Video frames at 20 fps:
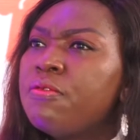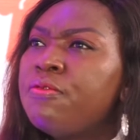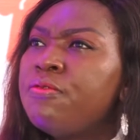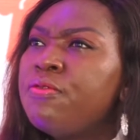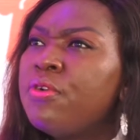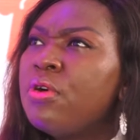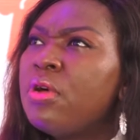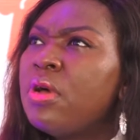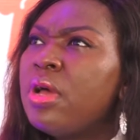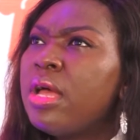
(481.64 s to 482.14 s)

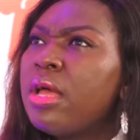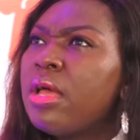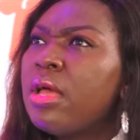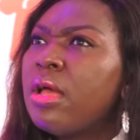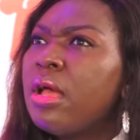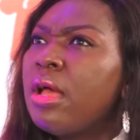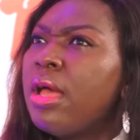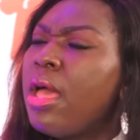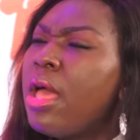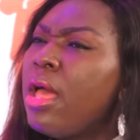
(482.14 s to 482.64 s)

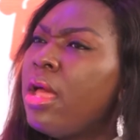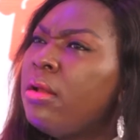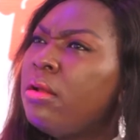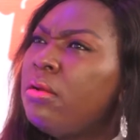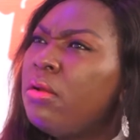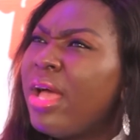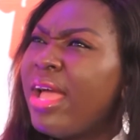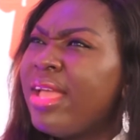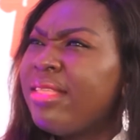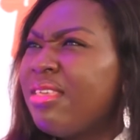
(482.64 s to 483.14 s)

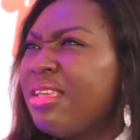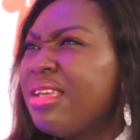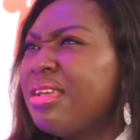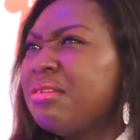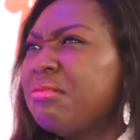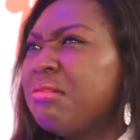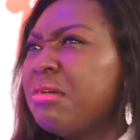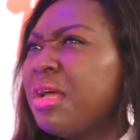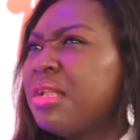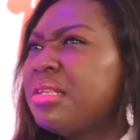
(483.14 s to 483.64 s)
I think
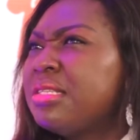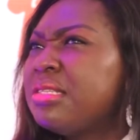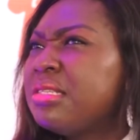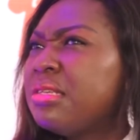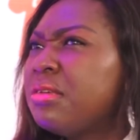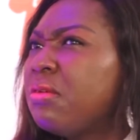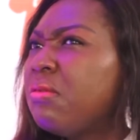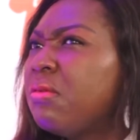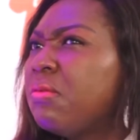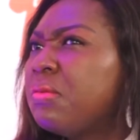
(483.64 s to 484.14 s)

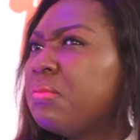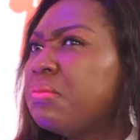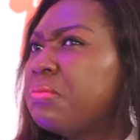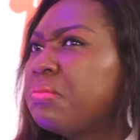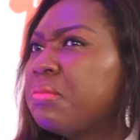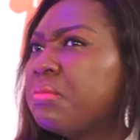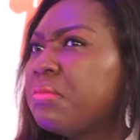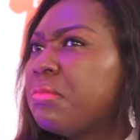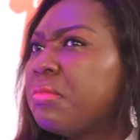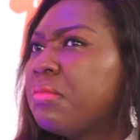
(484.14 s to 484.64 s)
until
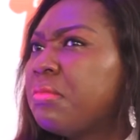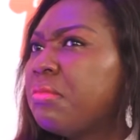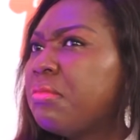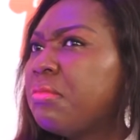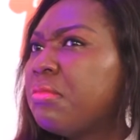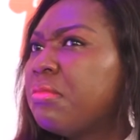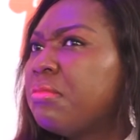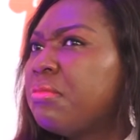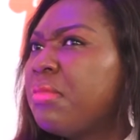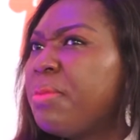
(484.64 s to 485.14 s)

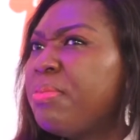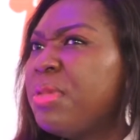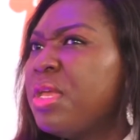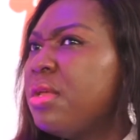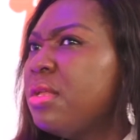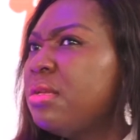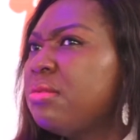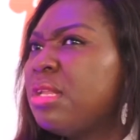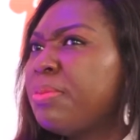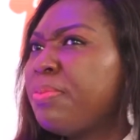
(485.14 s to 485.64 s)

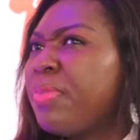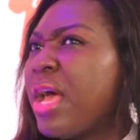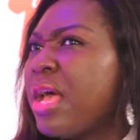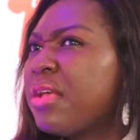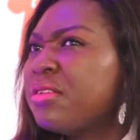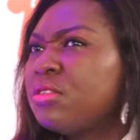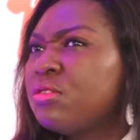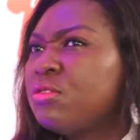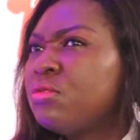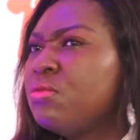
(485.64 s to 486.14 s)
maybe the
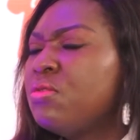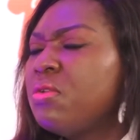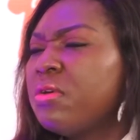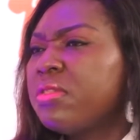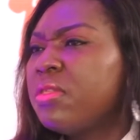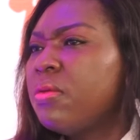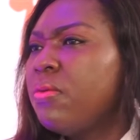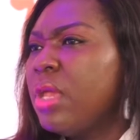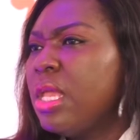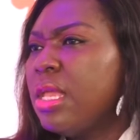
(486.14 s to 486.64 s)
past 2 or
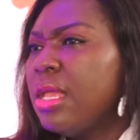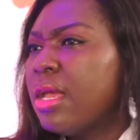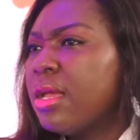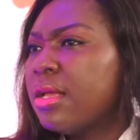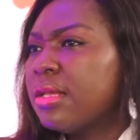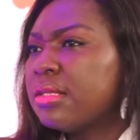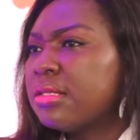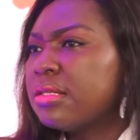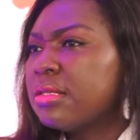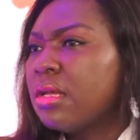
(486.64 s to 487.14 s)
3
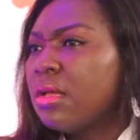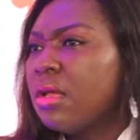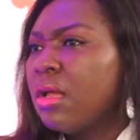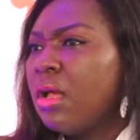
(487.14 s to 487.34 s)
years,